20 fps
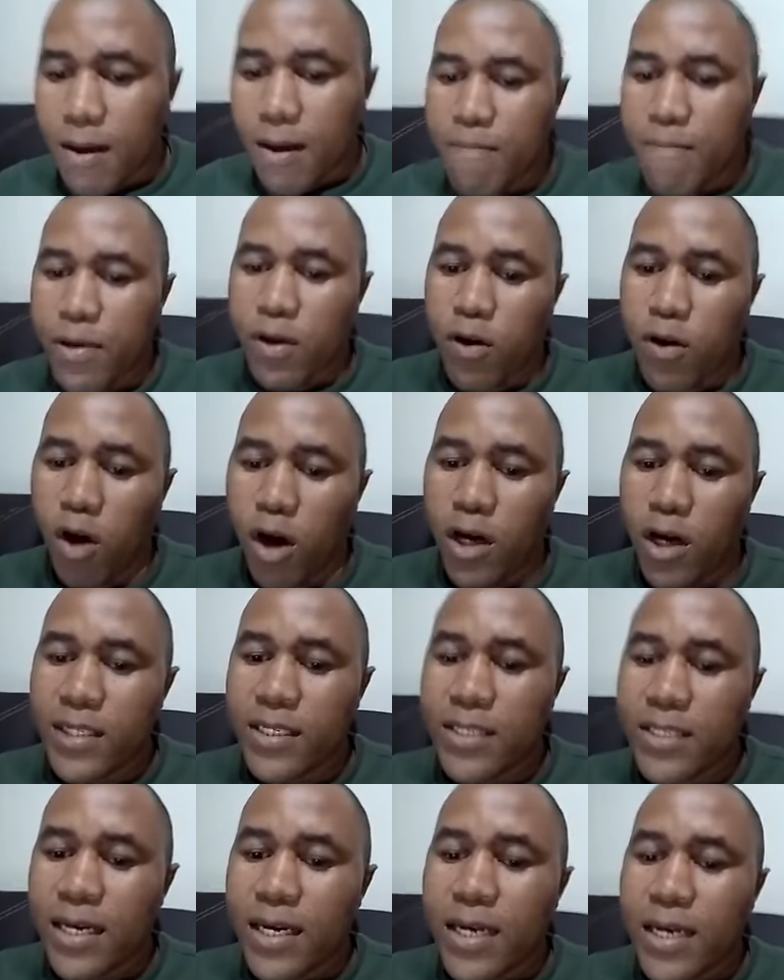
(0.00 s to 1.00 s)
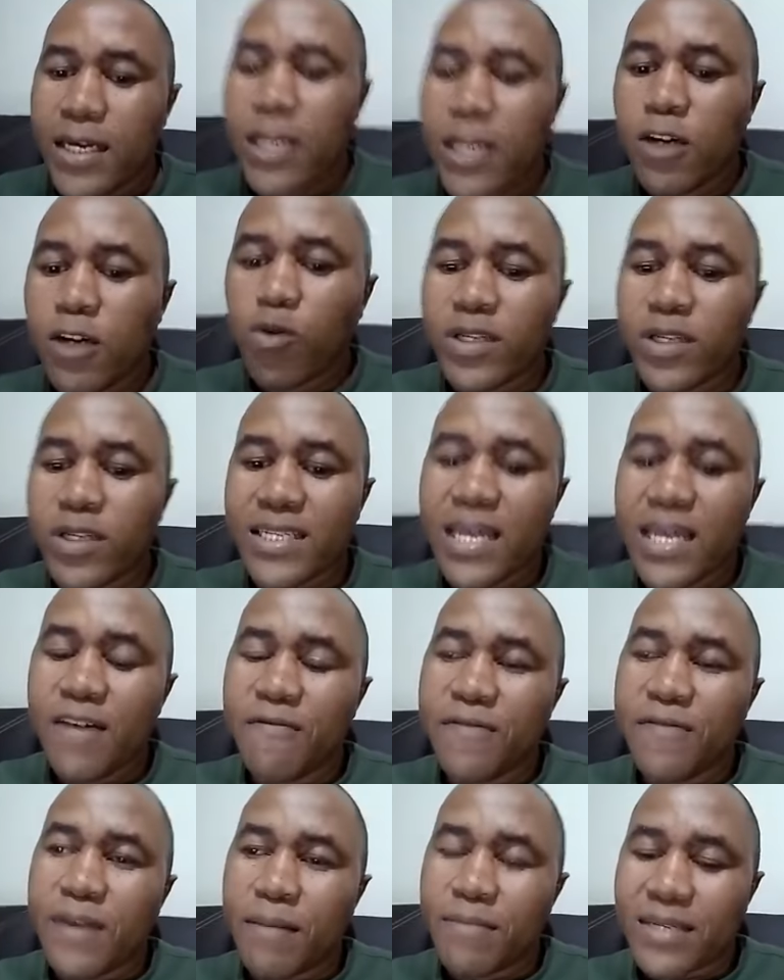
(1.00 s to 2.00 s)
because it would save
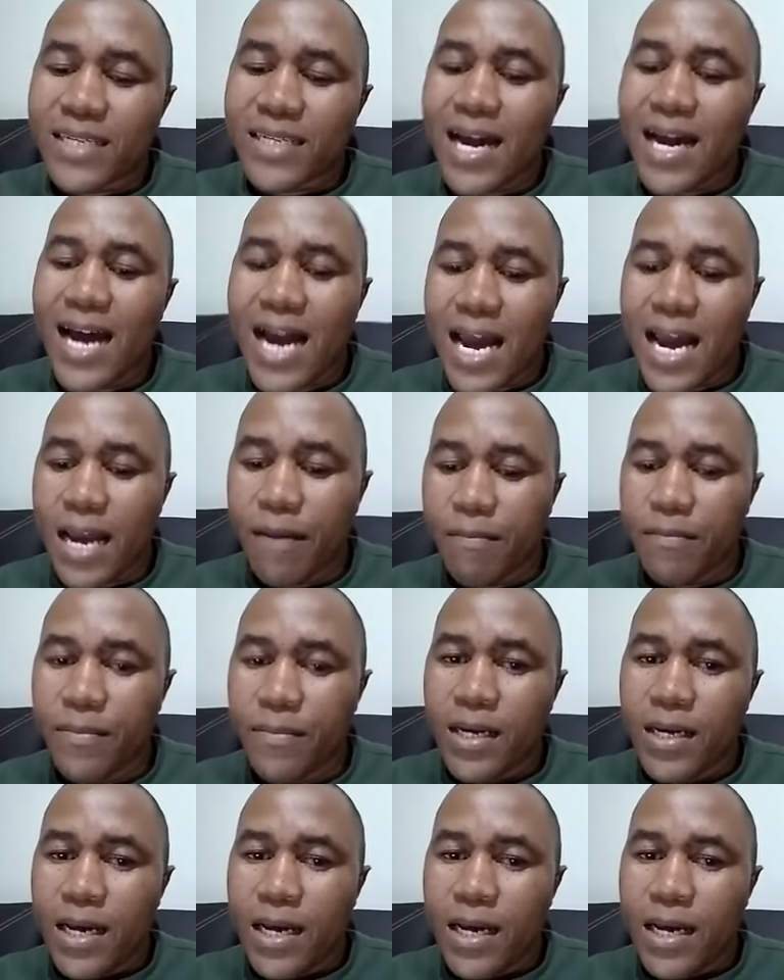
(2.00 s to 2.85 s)
them time